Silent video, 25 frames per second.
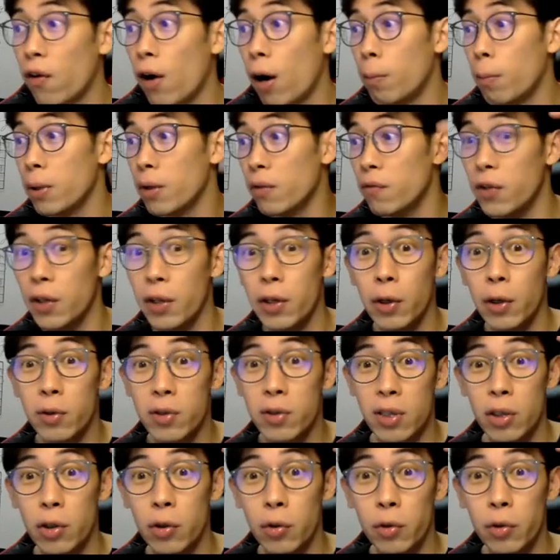of how many
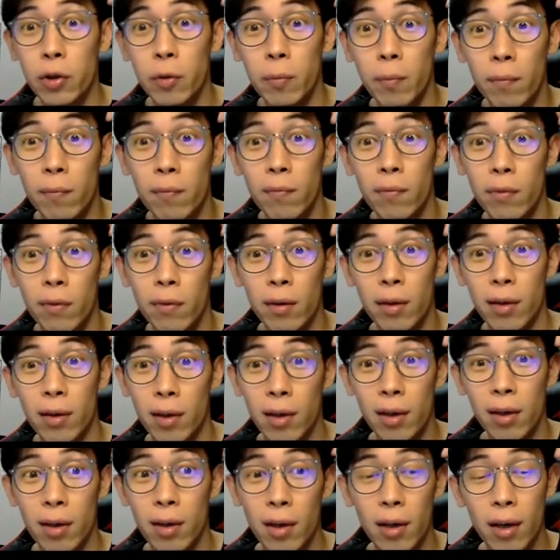videos in YouTube?
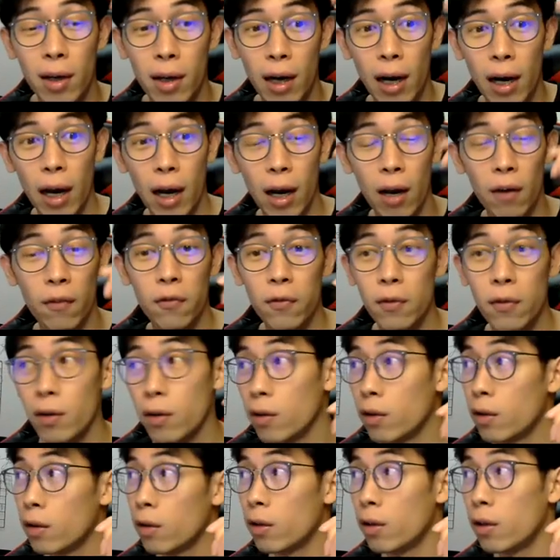I have
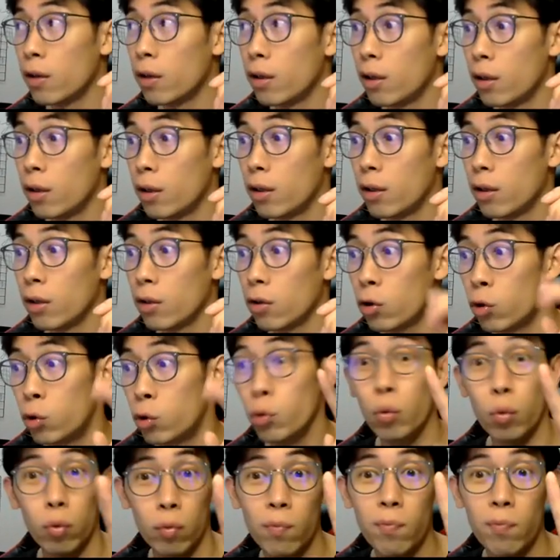
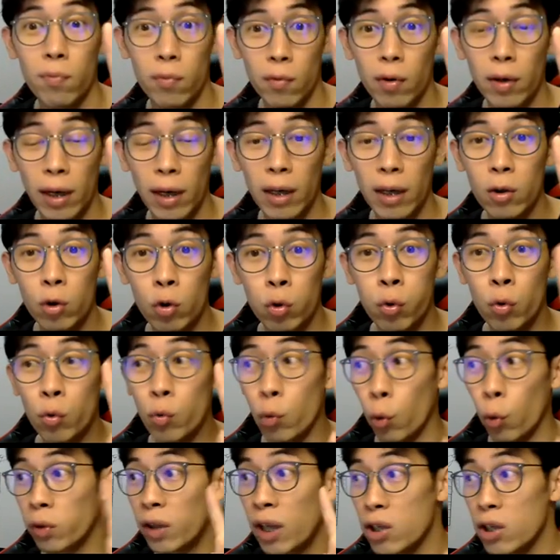2, okay?
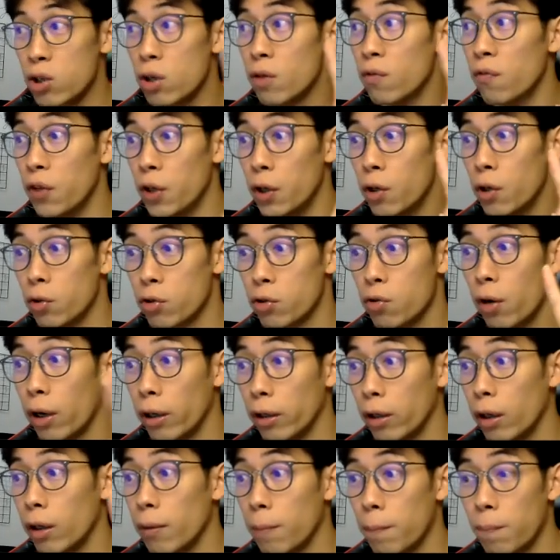2 rotation videos,
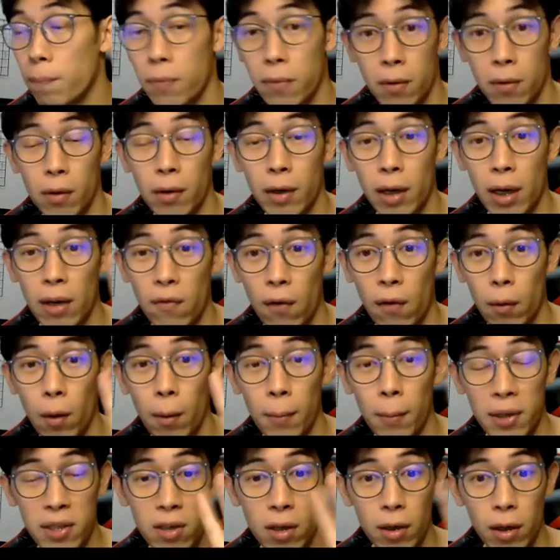right now. Okay, if I'm
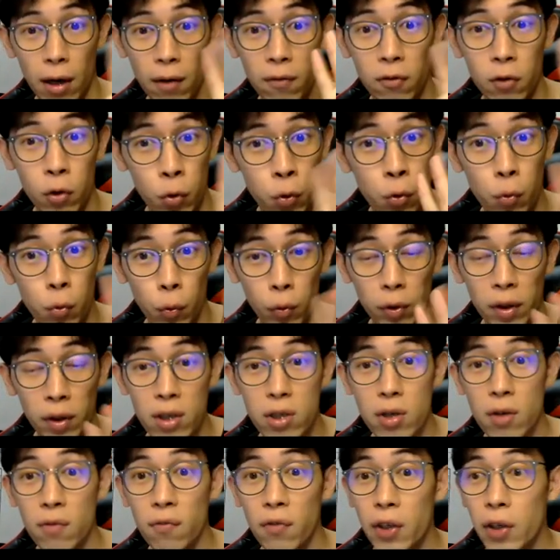not mistaken, I have 2
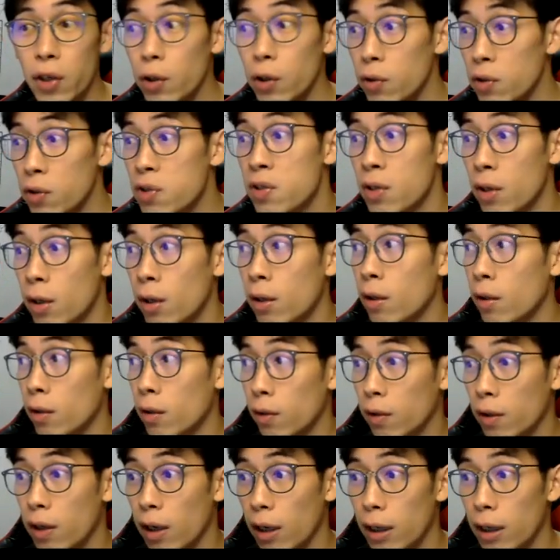rotation videos,
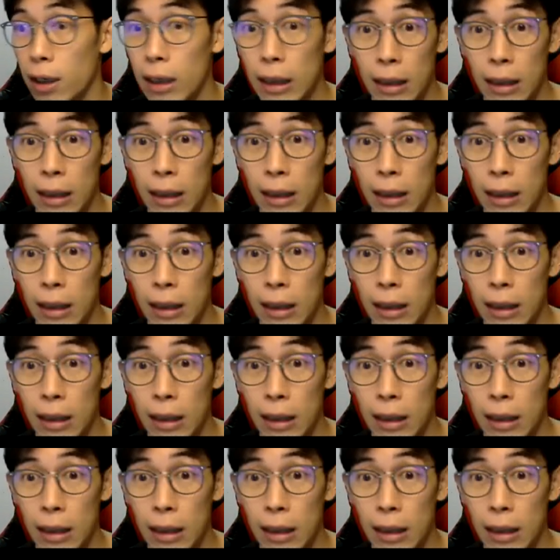okay,